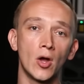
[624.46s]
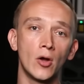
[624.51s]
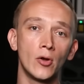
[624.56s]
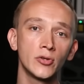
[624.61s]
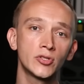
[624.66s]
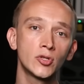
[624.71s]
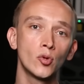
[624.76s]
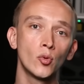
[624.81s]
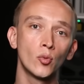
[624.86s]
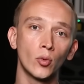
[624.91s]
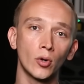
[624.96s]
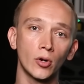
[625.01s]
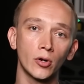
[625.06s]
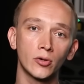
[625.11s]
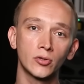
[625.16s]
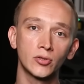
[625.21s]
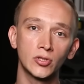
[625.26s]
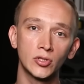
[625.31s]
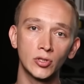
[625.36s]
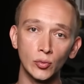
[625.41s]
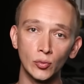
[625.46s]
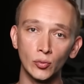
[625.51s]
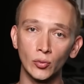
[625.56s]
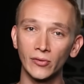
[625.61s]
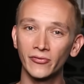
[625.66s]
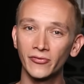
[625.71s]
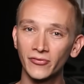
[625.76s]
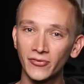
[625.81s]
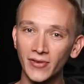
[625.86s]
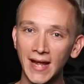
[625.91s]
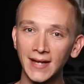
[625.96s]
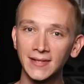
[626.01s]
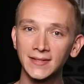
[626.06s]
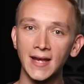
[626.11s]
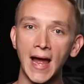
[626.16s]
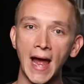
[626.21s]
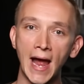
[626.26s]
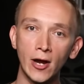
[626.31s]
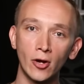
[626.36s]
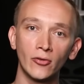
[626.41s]
also work to reflect
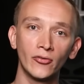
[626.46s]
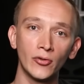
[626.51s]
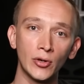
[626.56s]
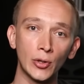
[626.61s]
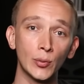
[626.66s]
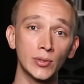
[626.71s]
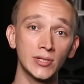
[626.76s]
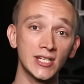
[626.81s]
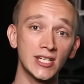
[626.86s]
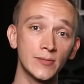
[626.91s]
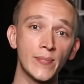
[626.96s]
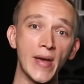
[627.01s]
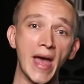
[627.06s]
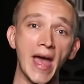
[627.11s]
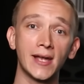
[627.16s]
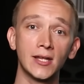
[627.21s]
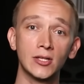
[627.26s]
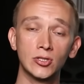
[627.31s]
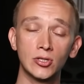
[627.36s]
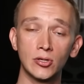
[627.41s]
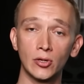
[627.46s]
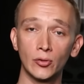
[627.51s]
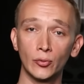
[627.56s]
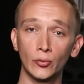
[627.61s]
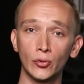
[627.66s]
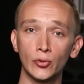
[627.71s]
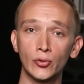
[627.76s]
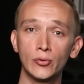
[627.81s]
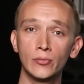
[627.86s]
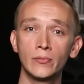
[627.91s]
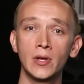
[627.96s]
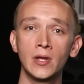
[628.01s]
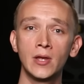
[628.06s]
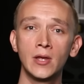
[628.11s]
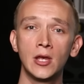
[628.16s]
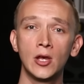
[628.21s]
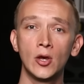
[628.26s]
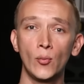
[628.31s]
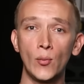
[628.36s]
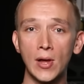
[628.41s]
higher frequencies back into the room
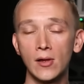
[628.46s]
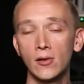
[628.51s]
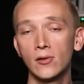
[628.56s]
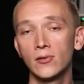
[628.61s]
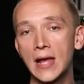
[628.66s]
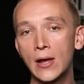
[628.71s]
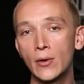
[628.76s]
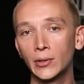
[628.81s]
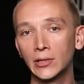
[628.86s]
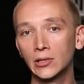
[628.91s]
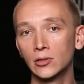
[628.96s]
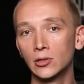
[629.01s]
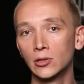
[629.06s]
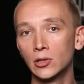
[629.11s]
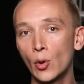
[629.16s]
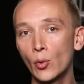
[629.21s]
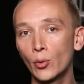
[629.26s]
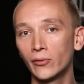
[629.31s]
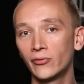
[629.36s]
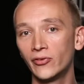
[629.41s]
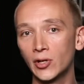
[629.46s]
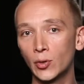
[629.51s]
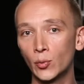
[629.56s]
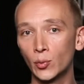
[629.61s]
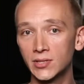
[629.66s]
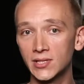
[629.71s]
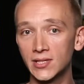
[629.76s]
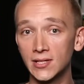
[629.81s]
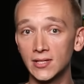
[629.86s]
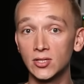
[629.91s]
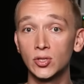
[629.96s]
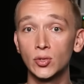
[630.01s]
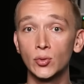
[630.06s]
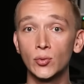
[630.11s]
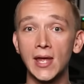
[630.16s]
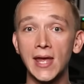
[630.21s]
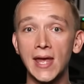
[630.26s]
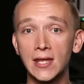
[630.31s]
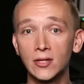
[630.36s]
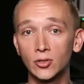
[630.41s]
while allowing lower frequencies to
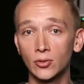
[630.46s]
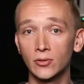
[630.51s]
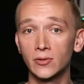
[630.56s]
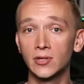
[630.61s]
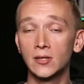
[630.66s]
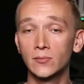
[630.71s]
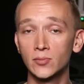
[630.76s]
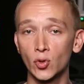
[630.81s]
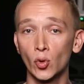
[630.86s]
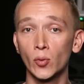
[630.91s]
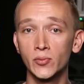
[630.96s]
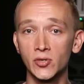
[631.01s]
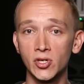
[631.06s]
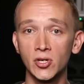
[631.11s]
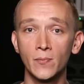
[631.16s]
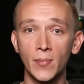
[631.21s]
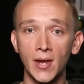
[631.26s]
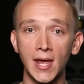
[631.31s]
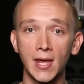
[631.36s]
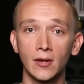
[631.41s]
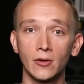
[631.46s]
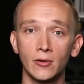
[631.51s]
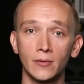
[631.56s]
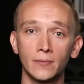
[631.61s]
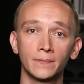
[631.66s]
enter the absorption panel.